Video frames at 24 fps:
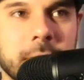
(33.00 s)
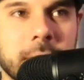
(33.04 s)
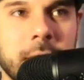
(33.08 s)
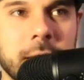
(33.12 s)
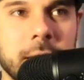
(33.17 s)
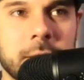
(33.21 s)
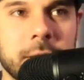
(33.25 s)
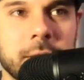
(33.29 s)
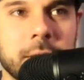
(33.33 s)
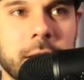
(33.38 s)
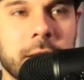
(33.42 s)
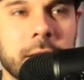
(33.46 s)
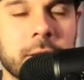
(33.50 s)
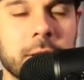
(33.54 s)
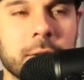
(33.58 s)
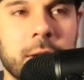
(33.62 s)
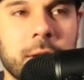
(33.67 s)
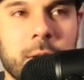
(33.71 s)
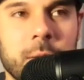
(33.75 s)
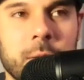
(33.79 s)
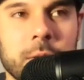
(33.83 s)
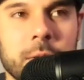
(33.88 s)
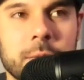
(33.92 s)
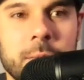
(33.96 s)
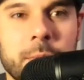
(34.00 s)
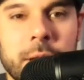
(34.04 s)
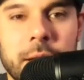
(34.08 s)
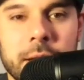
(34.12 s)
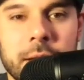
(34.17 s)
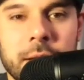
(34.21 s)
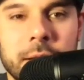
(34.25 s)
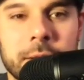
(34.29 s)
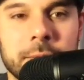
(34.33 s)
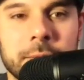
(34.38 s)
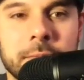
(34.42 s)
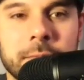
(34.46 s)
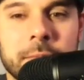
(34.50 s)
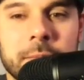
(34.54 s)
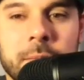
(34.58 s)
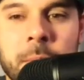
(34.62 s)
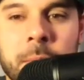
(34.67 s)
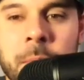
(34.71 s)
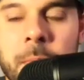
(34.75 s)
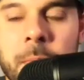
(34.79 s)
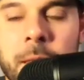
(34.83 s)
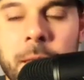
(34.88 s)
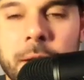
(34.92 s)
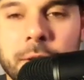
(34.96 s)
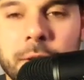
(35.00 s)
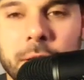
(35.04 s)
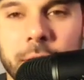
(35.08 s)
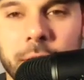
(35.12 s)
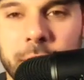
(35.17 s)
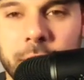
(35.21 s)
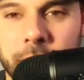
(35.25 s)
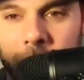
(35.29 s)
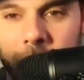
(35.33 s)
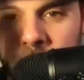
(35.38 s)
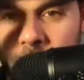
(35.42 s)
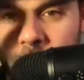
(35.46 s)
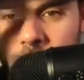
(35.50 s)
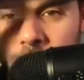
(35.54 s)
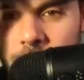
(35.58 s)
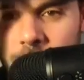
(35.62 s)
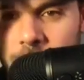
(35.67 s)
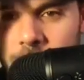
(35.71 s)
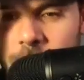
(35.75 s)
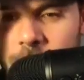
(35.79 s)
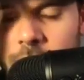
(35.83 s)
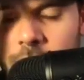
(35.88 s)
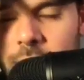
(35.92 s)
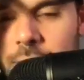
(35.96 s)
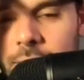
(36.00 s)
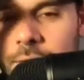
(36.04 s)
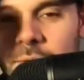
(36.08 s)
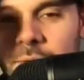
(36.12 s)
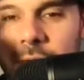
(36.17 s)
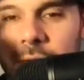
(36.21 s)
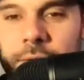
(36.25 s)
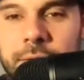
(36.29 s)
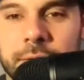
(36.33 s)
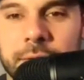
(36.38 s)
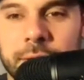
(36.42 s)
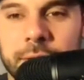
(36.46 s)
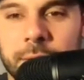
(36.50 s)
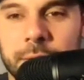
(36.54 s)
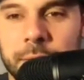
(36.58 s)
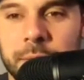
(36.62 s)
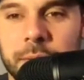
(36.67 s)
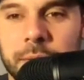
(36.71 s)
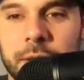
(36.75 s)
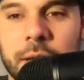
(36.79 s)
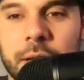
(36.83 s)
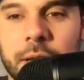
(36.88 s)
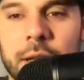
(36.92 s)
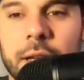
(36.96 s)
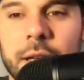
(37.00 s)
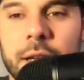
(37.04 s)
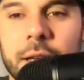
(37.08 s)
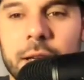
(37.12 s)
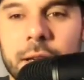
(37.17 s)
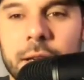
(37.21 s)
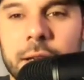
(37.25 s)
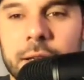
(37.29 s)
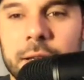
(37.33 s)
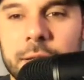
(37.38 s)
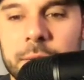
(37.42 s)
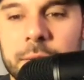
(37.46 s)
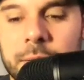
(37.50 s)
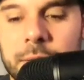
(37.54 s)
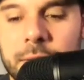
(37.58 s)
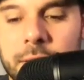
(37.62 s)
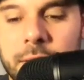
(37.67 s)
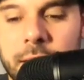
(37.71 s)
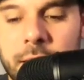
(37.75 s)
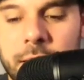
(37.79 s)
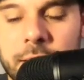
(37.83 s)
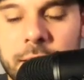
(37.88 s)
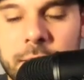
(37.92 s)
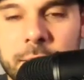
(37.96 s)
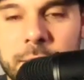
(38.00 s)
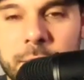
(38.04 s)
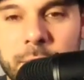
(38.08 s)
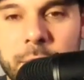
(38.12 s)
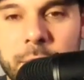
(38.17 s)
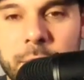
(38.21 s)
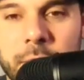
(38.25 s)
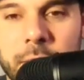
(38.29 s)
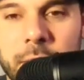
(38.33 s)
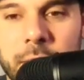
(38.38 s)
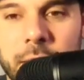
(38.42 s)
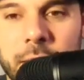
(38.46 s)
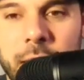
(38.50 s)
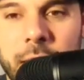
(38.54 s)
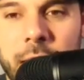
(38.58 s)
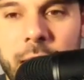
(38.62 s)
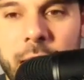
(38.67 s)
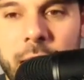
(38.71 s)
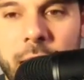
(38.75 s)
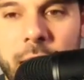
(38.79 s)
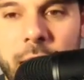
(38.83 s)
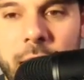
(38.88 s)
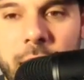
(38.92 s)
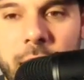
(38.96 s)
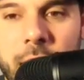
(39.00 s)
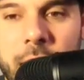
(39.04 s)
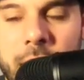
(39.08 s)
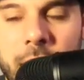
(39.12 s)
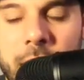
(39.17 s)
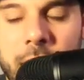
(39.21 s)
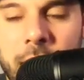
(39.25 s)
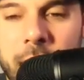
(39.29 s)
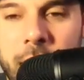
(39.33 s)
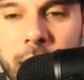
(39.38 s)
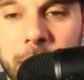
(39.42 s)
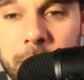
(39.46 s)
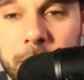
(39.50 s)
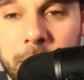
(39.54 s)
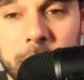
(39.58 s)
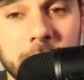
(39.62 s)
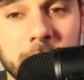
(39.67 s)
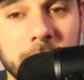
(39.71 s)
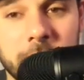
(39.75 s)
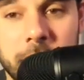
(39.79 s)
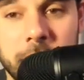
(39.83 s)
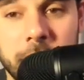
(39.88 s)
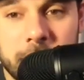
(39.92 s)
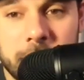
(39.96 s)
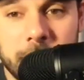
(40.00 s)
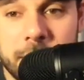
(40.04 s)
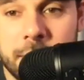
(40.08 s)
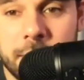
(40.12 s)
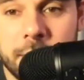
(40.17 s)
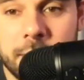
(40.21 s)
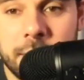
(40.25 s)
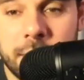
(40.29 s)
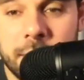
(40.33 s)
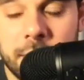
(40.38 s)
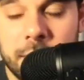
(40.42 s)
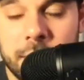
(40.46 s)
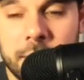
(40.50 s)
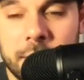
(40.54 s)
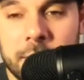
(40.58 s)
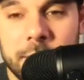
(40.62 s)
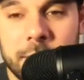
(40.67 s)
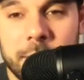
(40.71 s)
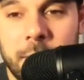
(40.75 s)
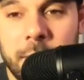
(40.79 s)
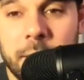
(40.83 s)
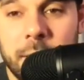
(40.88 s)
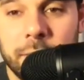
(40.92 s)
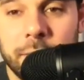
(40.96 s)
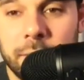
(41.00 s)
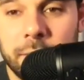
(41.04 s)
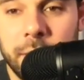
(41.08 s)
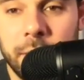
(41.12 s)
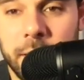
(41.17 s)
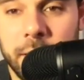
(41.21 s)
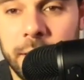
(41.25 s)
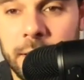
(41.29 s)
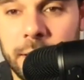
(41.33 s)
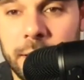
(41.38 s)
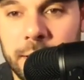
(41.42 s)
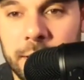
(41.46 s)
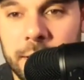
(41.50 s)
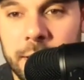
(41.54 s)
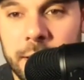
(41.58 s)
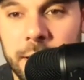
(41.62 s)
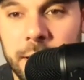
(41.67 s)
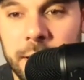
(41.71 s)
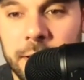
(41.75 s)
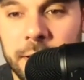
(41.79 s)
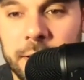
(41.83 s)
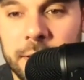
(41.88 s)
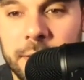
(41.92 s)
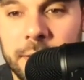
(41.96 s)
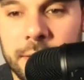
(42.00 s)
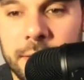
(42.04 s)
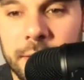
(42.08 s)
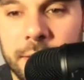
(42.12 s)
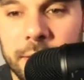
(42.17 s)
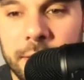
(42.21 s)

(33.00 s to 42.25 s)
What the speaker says: I don't always pay a ton of attention to scents, but I really like the smell of frankincense.